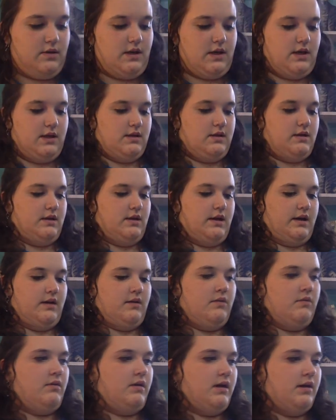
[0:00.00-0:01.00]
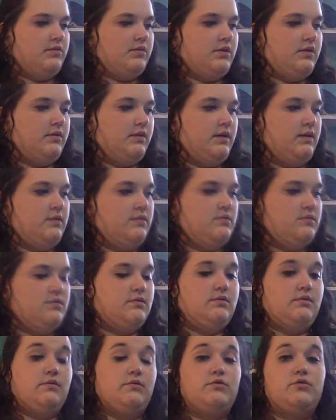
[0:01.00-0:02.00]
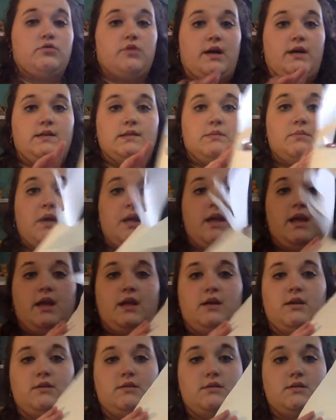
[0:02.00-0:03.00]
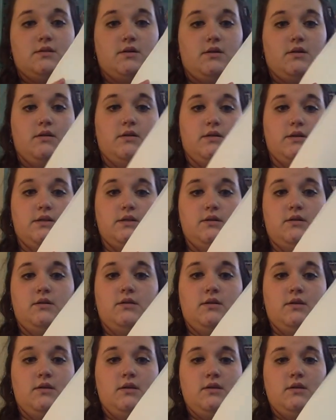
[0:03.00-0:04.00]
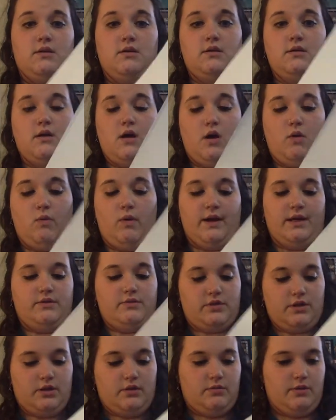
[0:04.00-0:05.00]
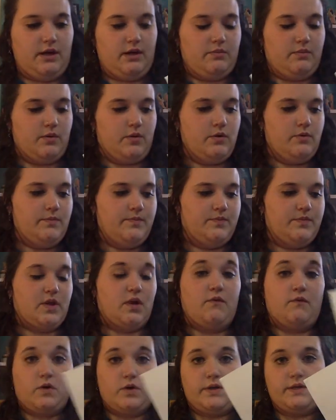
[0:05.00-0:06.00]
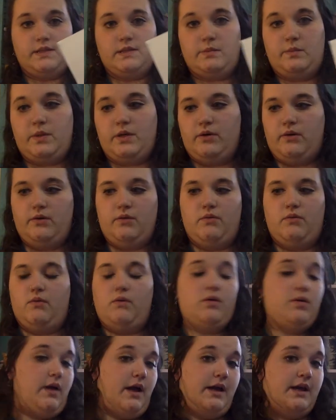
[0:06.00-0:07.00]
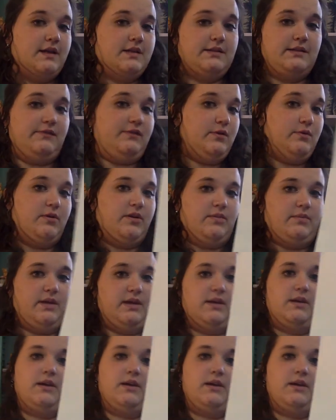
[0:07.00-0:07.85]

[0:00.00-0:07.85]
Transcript: And now I'm going to trace my hand on a white sheet of paper for his beard, or I guess if you want to make